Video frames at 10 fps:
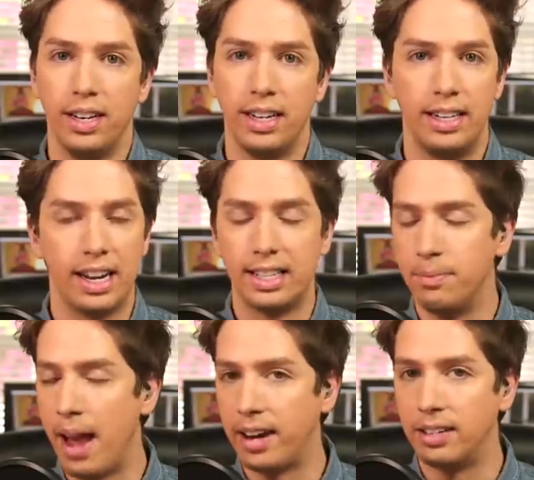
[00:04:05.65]
Doesn't
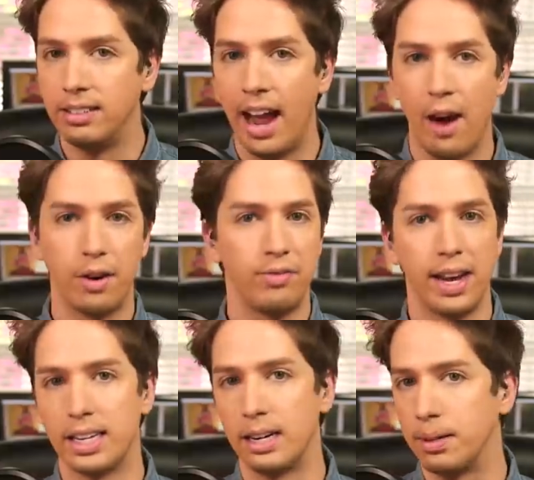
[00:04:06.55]
matter how it
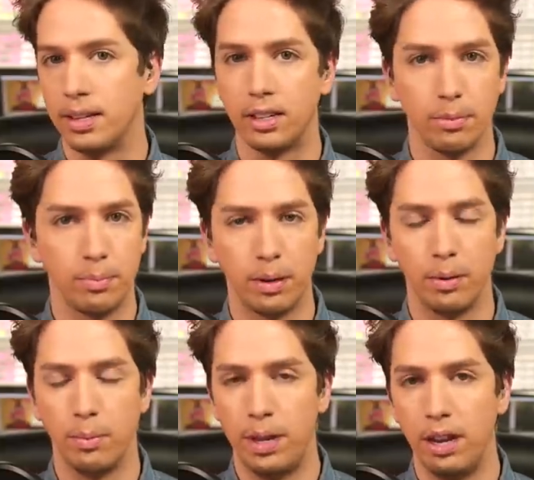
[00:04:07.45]
affects our political
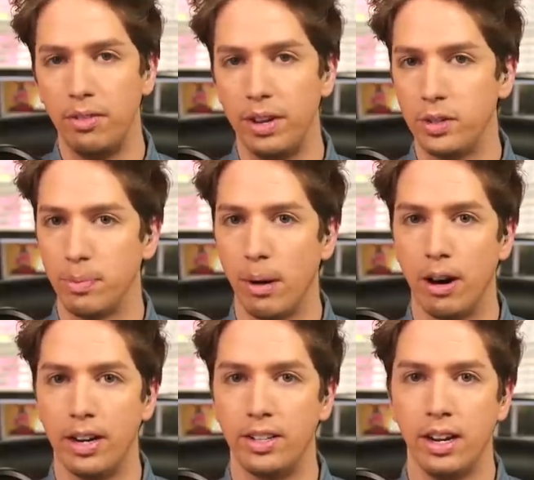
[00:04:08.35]
P O Vs or
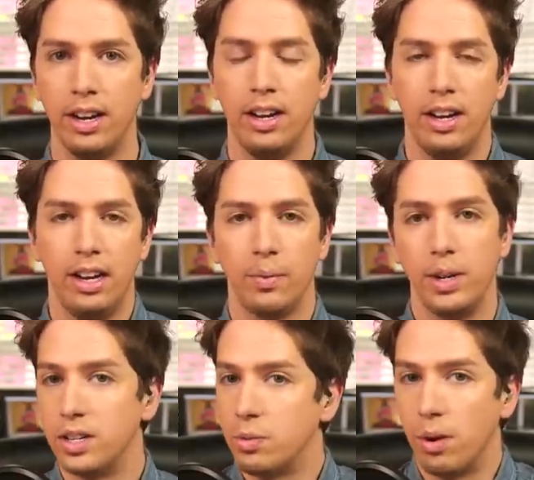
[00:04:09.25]
parties. We
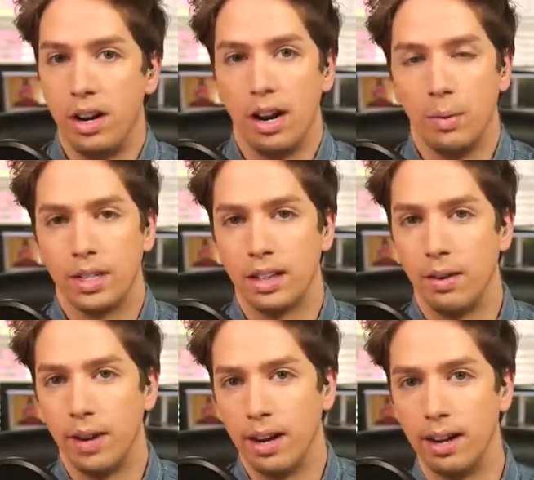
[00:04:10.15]
just want to know what's
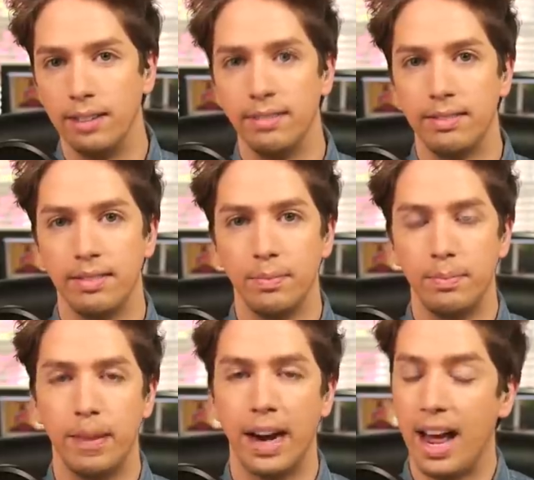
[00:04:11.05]
going on.
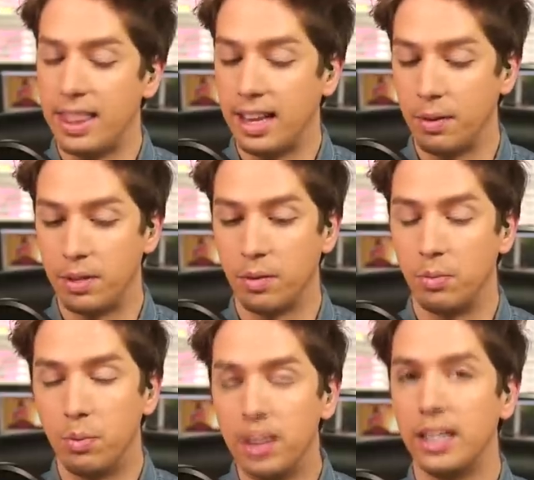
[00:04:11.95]
But I think it was a
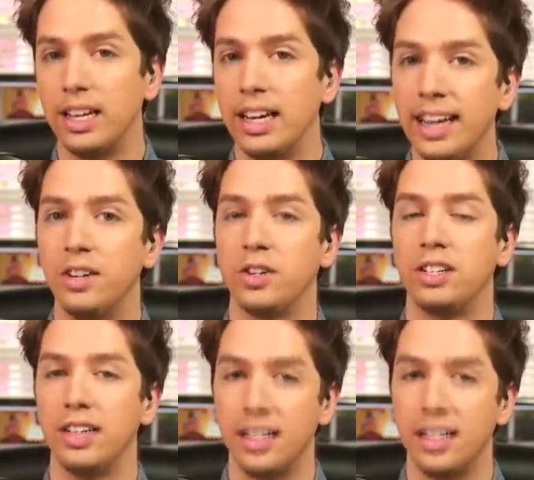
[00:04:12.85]
really interesting